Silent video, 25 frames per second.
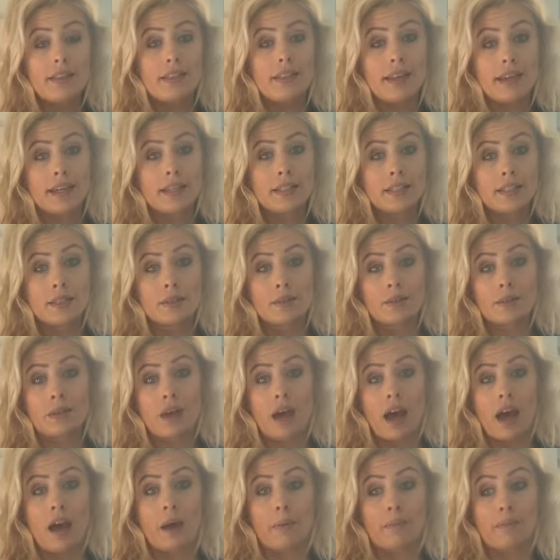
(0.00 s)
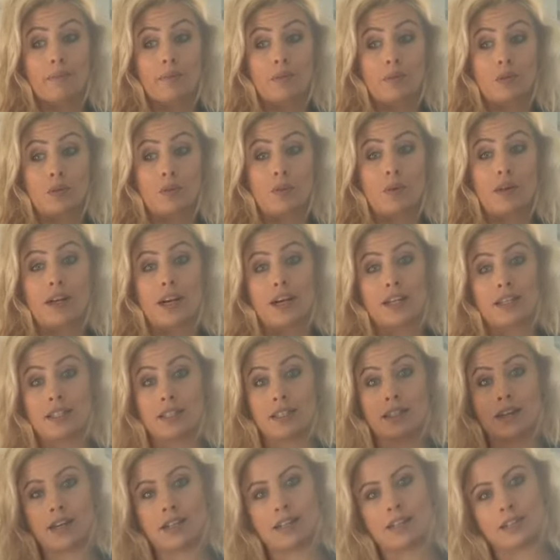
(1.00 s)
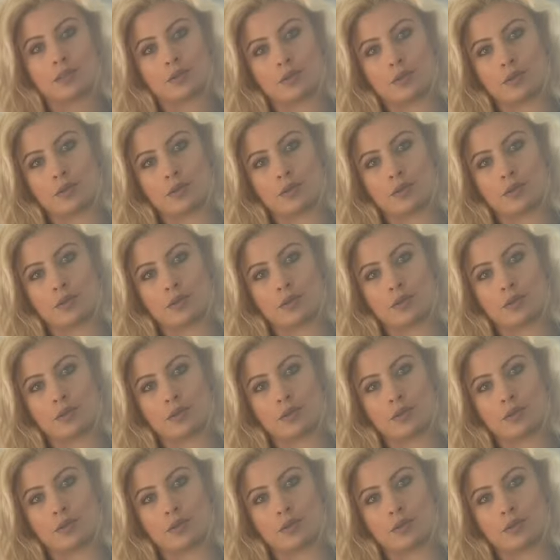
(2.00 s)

this um, was when I designed this